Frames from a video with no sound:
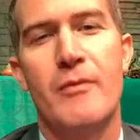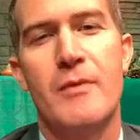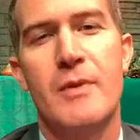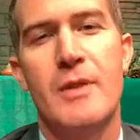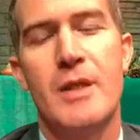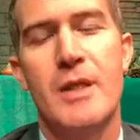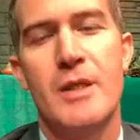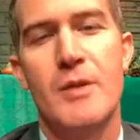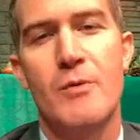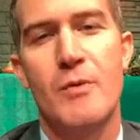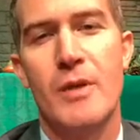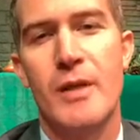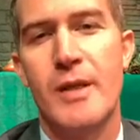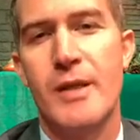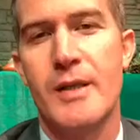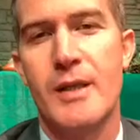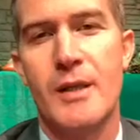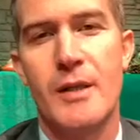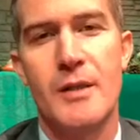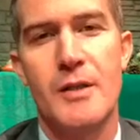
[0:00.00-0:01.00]
just wanted
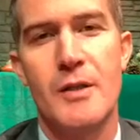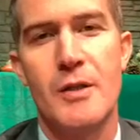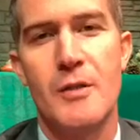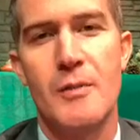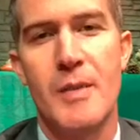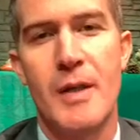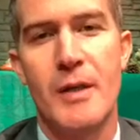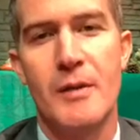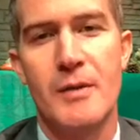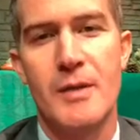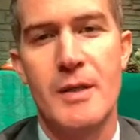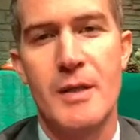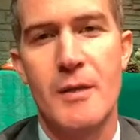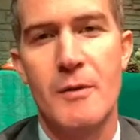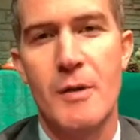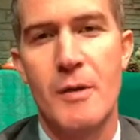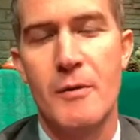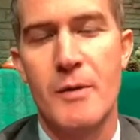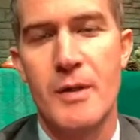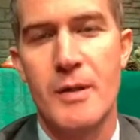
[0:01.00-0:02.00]
to talk to you about
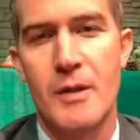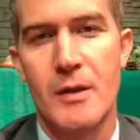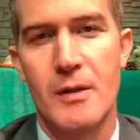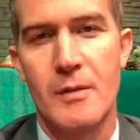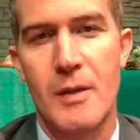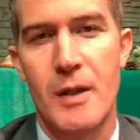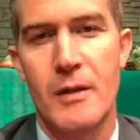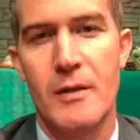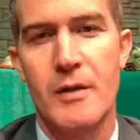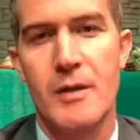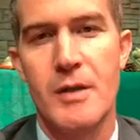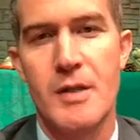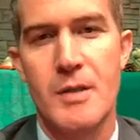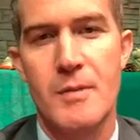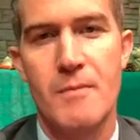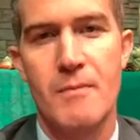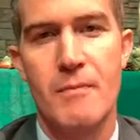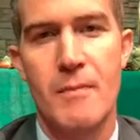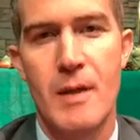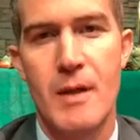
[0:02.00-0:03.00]
what we talked about
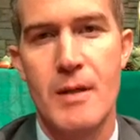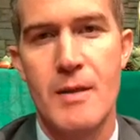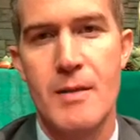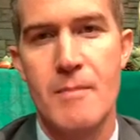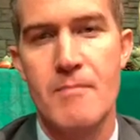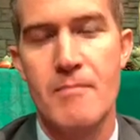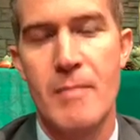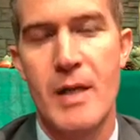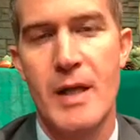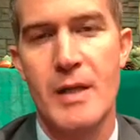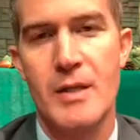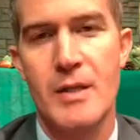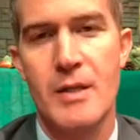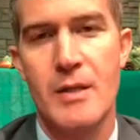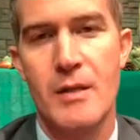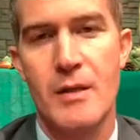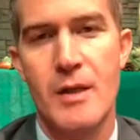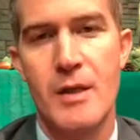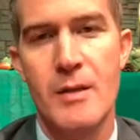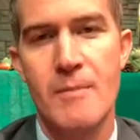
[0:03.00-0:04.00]
this past
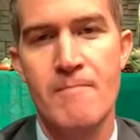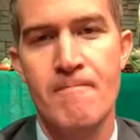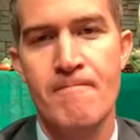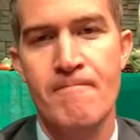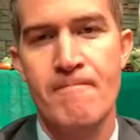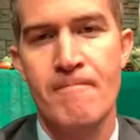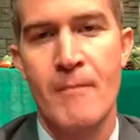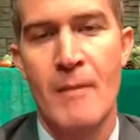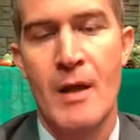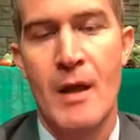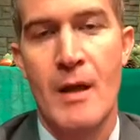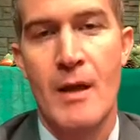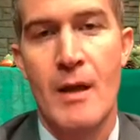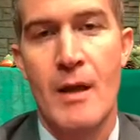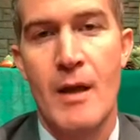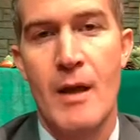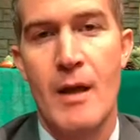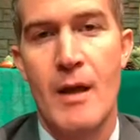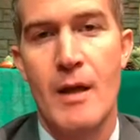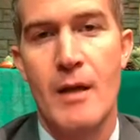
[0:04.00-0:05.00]
Sunday.
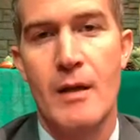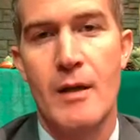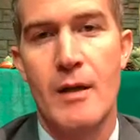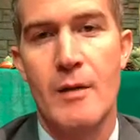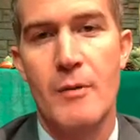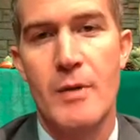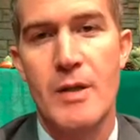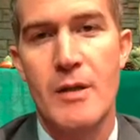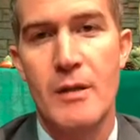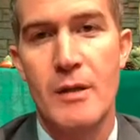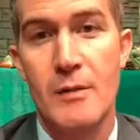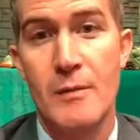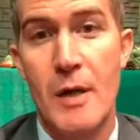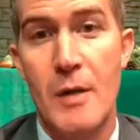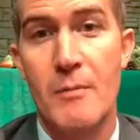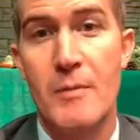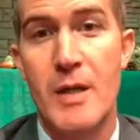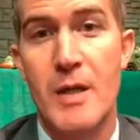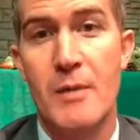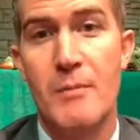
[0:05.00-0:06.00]
And we talked
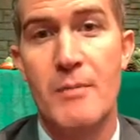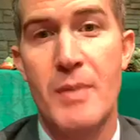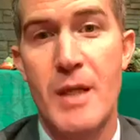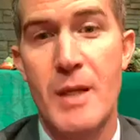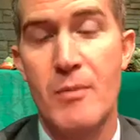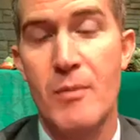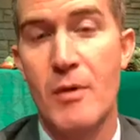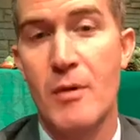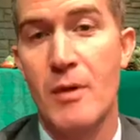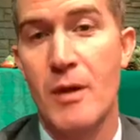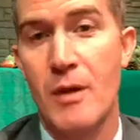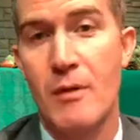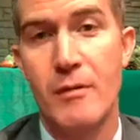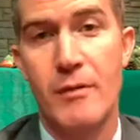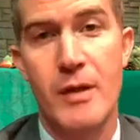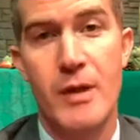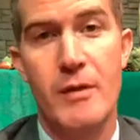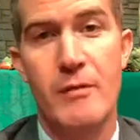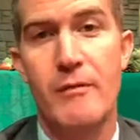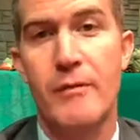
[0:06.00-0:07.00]
about being people of
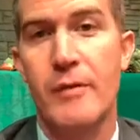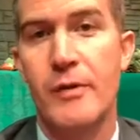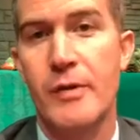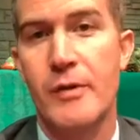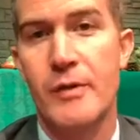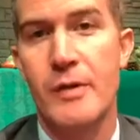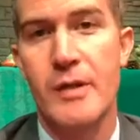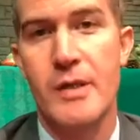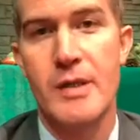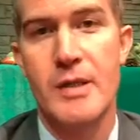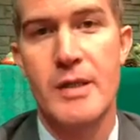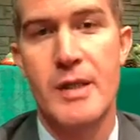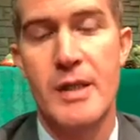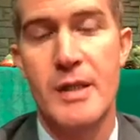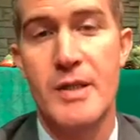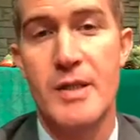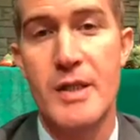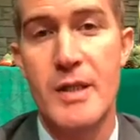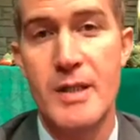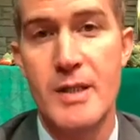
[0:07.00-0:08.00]
influence,
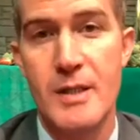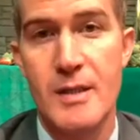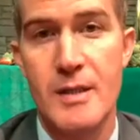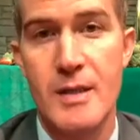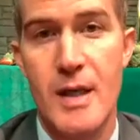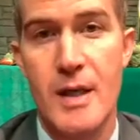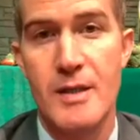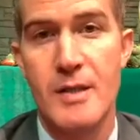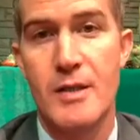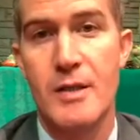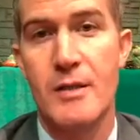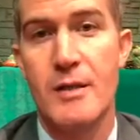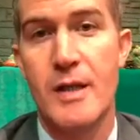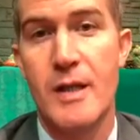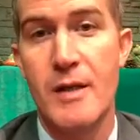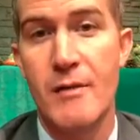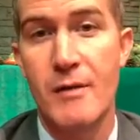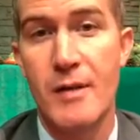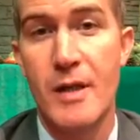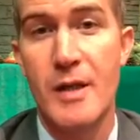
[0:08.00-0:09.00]
that Jesus has
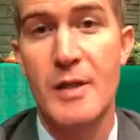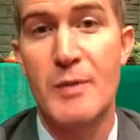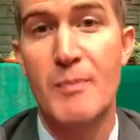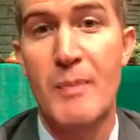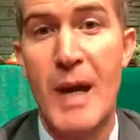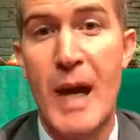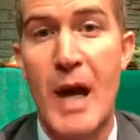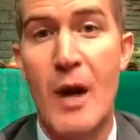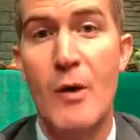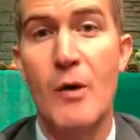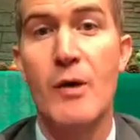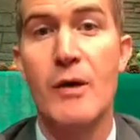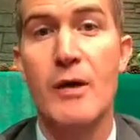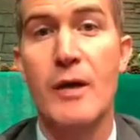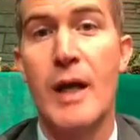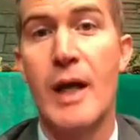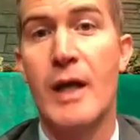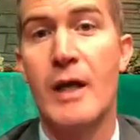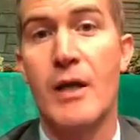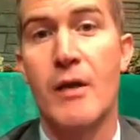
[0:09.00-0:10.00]
given us
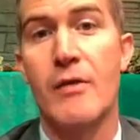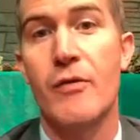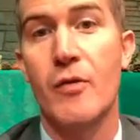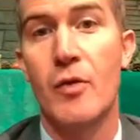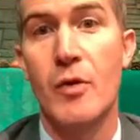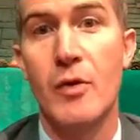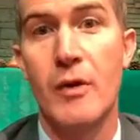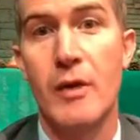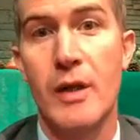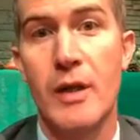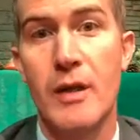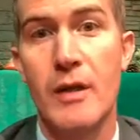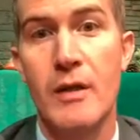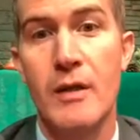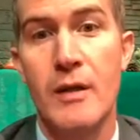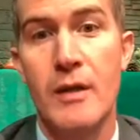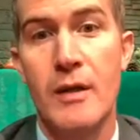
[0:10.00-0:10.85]
power and authority